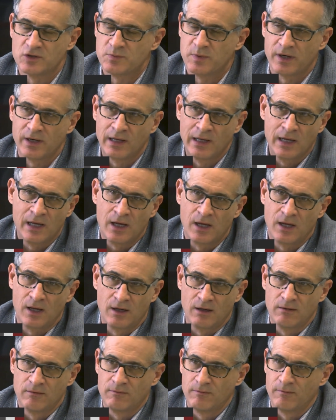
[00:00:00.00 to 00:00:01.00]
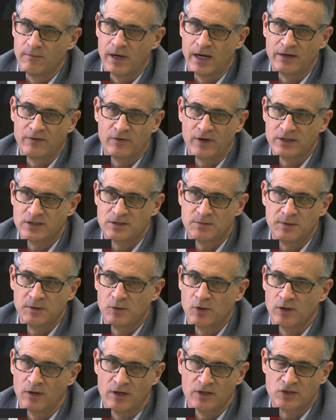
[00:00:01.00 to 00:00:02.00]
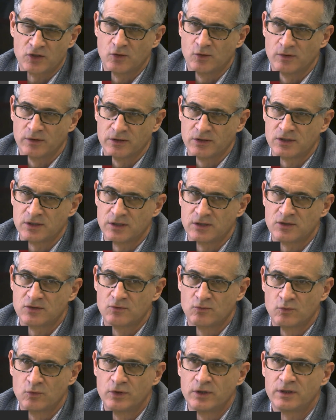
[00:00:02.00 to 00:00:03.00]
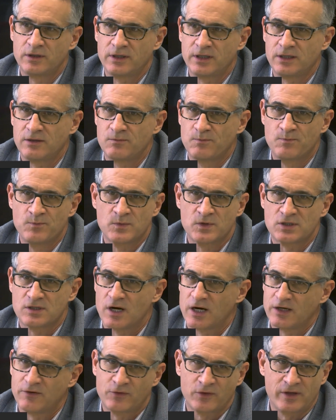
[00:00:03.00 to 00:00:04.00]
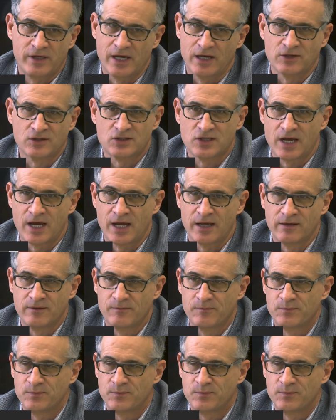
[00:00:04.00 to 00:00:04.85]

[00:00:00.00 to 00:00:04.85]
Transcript: But my advice to people going to law school is really study for the LSAT.